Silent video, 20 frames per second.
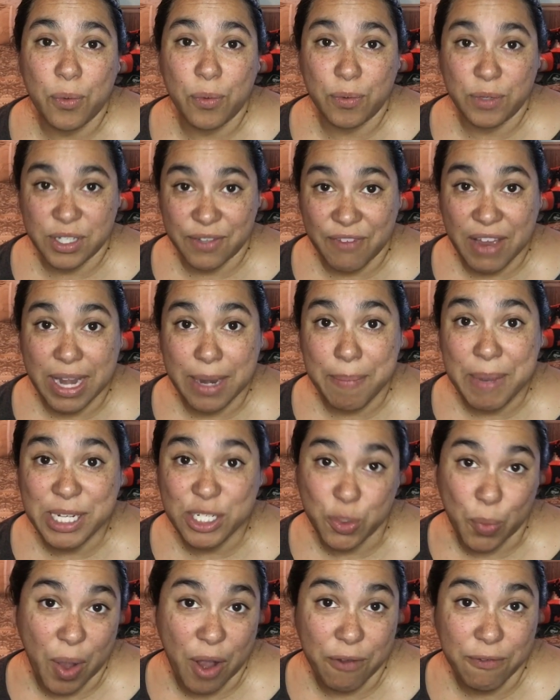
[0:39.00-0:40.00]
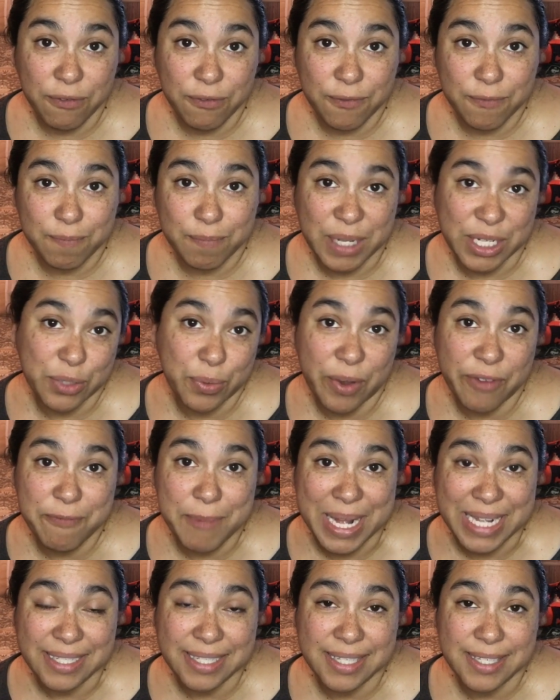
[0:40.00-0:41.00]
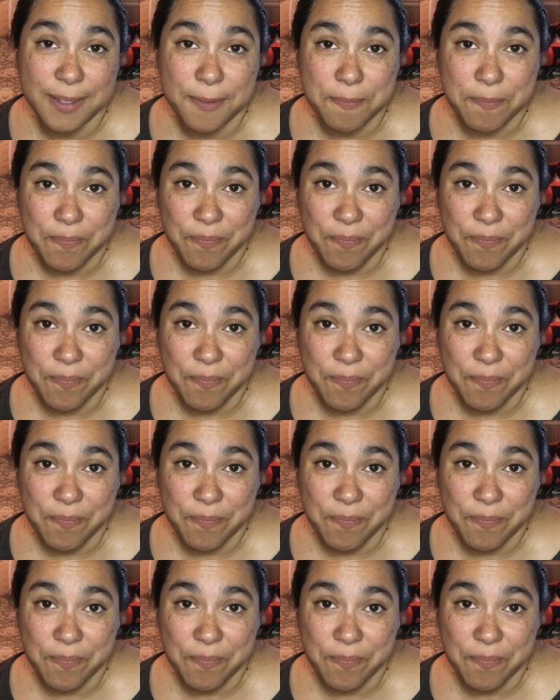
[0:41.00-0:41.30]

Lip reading: divide it by 12 months.